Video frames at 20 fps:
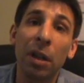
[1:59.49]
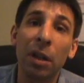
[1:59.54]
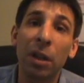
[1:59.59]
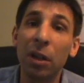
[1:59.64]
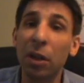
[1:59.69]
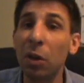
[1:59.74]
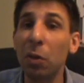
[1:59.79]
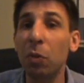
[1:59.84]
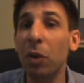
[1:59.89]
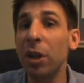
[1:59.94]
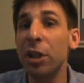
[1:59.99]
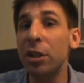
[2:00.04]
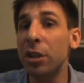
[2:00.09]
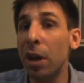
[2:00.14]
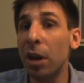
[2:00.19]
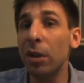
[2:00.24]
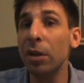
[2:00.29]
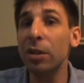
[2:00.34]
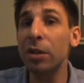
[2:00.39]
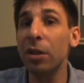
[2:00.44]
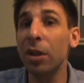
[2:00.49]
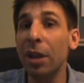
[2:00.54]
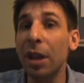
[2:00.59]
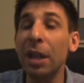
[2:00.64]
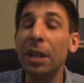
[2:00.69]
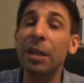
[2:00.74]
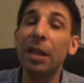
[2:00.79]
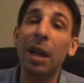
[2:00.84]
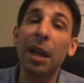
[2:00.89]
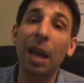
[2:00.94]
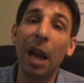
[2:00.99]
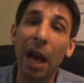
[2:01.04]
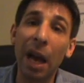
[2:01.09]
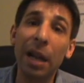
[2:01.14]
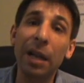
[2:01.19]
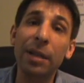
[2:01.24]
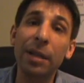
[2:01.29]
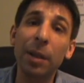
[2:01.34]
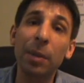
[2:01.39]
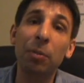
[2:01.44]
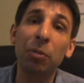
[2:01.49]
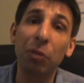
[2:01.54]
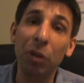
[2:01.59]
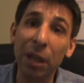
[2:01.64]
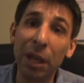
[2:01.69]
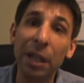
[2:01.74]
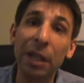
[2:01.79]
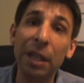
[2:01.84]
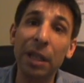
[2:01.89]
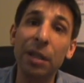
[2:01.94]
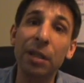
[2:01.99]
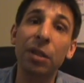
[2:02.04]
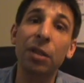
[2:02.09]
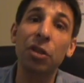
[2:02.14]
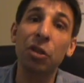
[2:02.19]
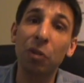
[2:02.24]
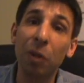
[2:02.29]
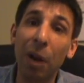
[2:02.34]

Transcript: you know what, Gerald Celente has a pretty decent